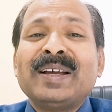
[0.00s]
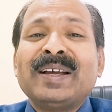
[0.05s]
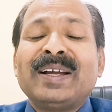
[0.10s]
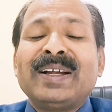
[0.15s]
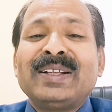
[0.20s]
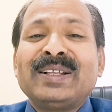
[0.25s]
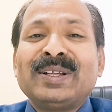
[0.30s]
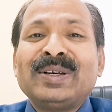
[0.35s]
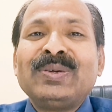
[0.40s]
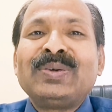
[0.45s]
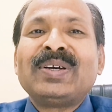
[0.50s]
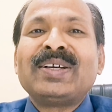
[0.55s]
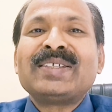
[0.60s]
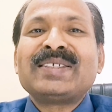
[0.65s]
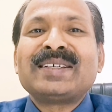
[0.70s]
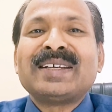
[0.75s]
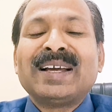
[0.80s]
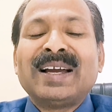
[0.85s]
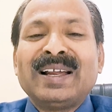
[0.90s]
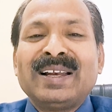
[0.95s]
and then you can
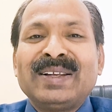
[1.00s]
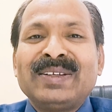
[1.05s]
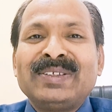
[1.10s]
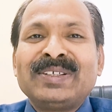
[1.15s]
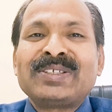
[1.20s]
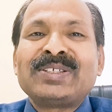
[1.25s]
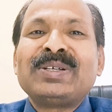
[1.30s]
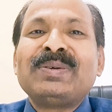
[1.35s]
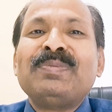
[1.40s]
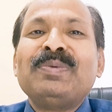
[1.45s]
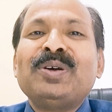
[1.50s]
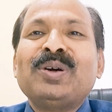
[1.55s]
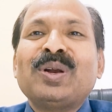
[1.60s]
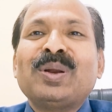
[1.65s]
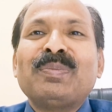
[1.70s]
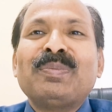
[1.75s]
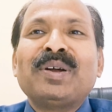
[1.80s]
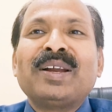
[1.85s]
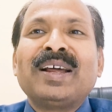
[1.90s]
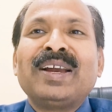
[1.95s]
say, I'll just give me your
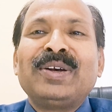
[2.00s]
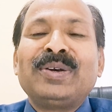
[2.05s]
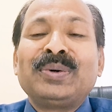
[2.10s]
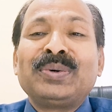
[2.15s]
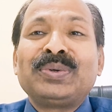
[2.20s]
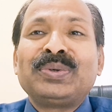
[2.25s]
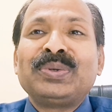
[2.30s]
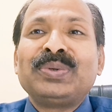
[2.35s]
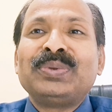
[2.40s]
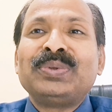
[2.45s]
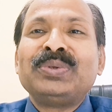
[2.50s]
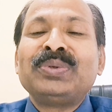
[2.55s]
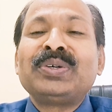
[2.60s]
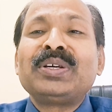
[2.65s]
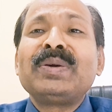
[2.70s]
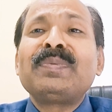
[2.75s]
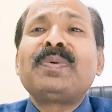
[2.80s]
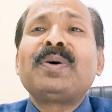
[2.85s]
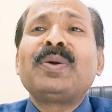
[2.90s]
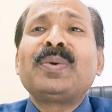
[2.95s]
number, I'll talk to you. You
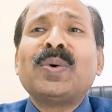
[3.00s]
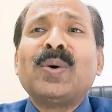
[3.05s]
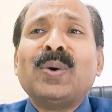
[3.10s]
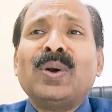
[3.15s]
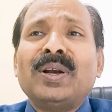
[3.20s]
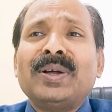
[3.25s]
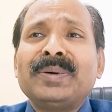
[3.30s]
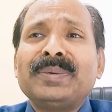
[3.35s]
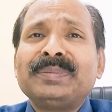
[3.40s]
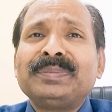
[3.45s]
keep on hold.